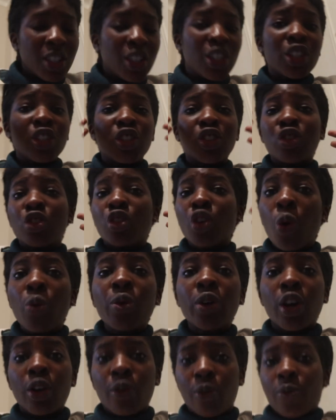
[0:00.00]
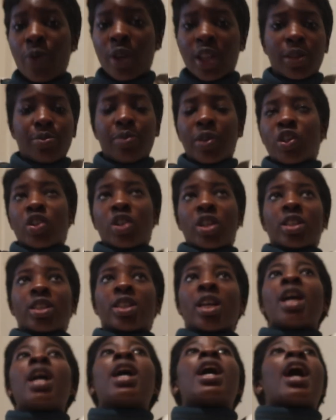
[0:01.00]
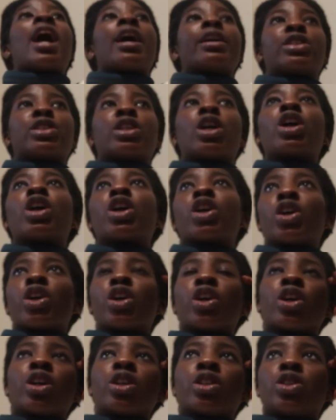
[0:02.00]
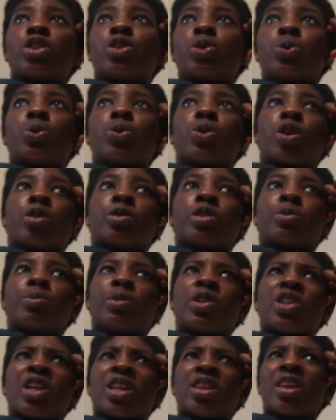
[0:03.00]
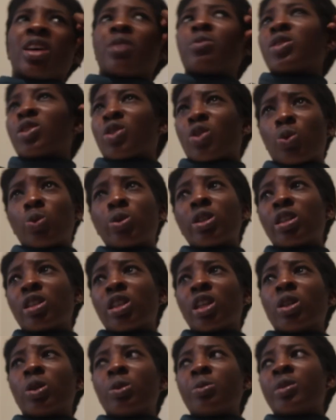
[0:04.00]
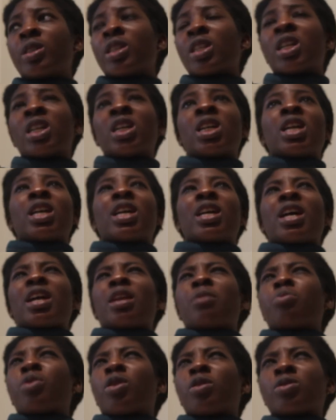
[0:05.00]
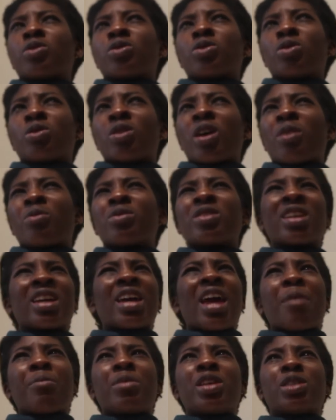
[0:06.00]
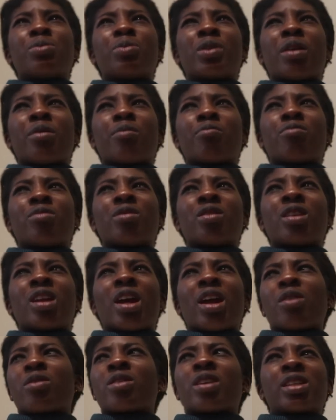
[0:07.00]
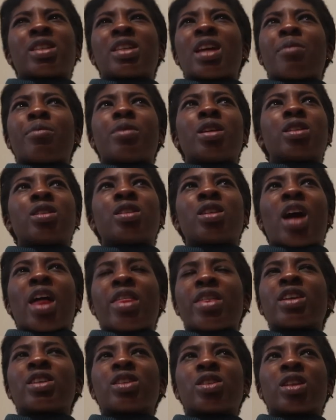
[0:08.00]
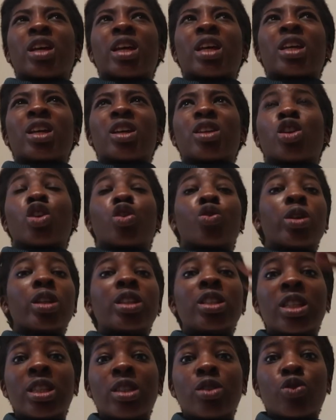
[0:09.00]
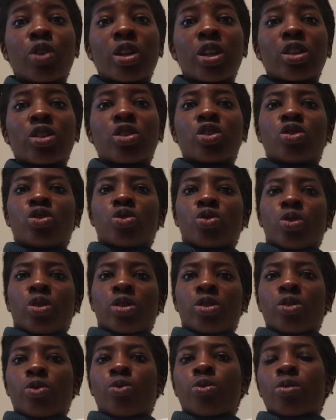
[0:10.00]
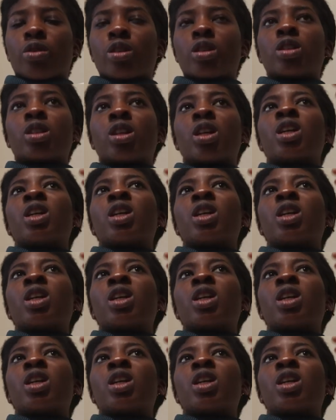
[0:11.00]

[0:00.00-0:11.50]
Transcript: she's so good with speeches i saw her do her speech at it was a golden globes and also i don't say emmys but i'm um, i don't think it's emmys i think it's like the Crit- critics choice awards